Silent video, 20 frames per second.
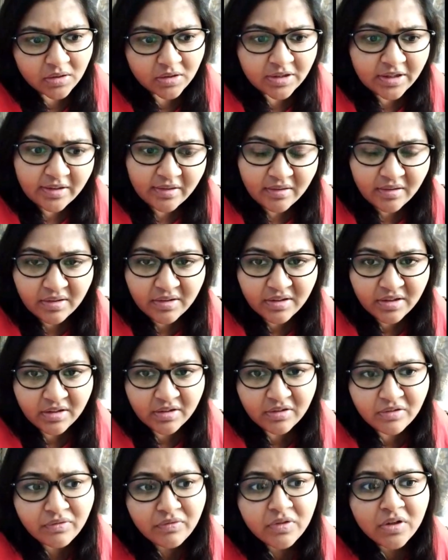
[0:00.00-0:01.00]
decent
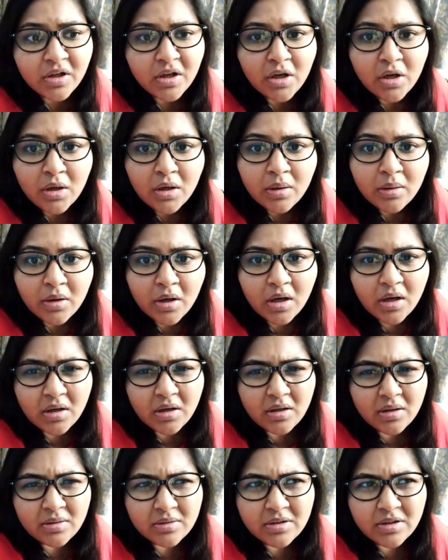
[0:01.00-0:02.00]
enough.
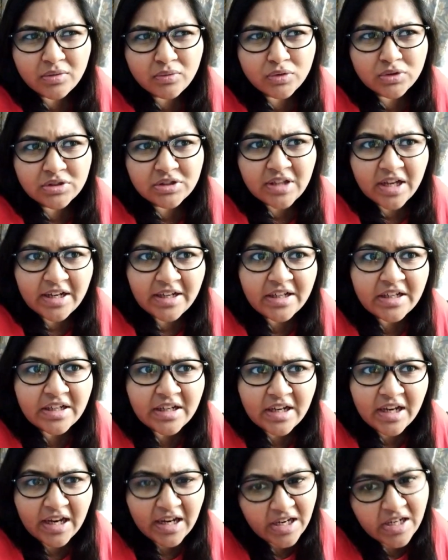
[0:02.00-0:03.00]
There was
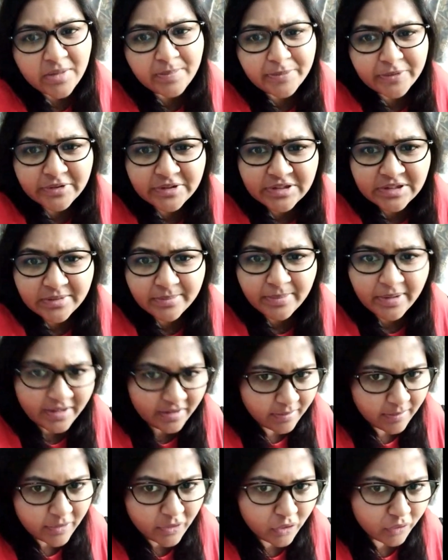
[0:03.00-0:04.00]
98%
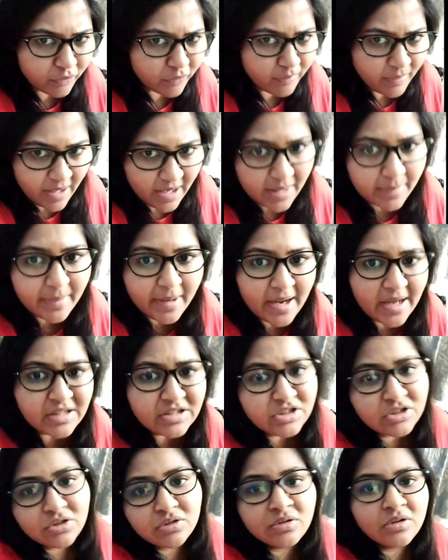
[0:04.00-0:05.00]
placement of my
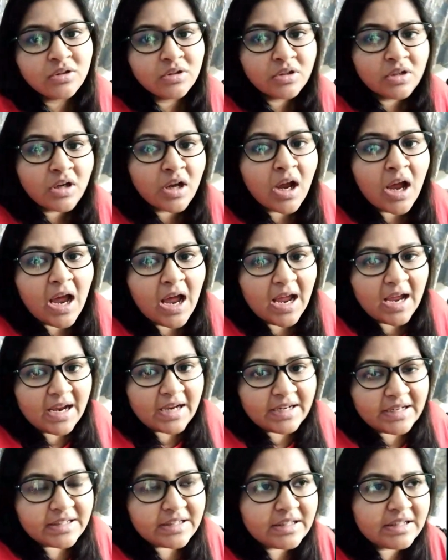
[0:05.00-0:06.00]
batch.
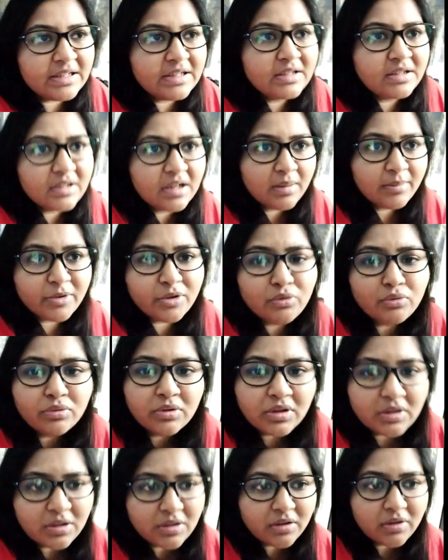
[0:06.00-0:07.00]
And then coming to
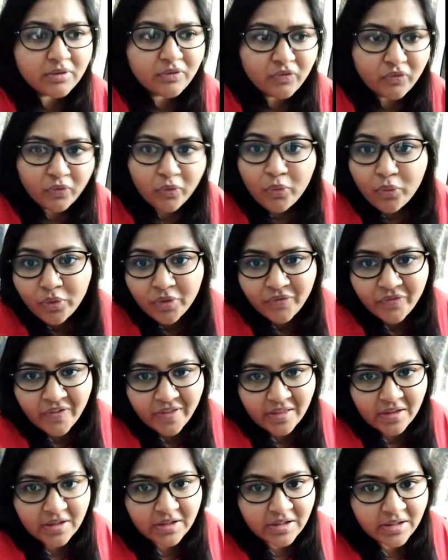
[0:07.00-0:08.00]
the food
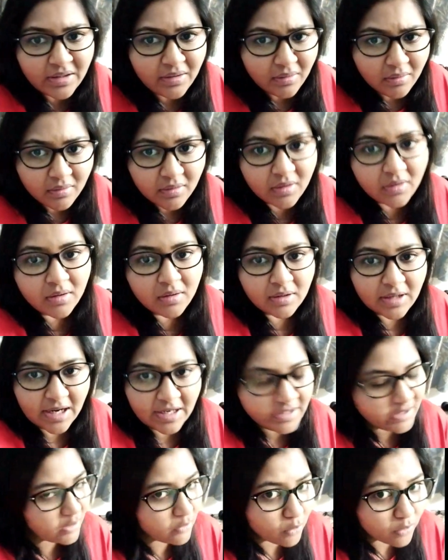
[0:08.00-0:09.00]
facilities, the
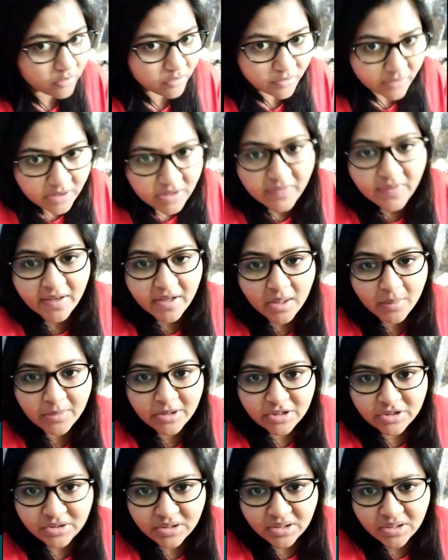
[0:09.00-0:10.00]
canteen was really very
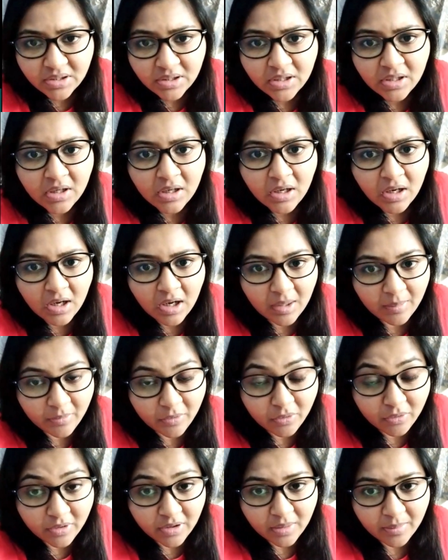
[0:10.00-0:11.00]
amazing.
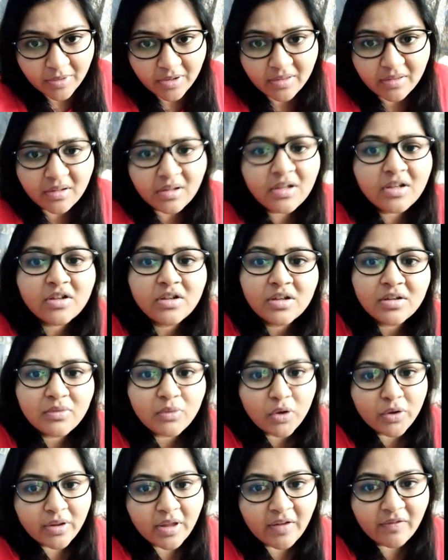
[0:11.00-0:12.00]
It
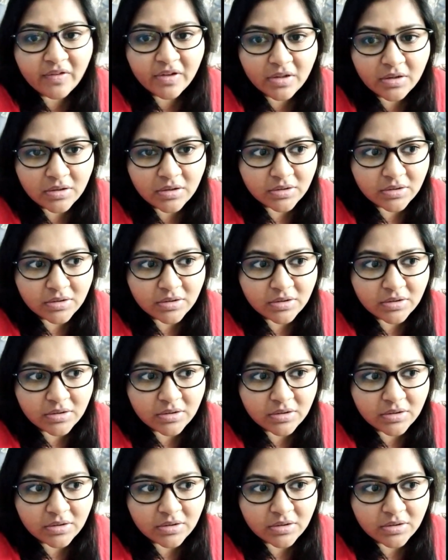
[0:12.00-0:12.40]
was having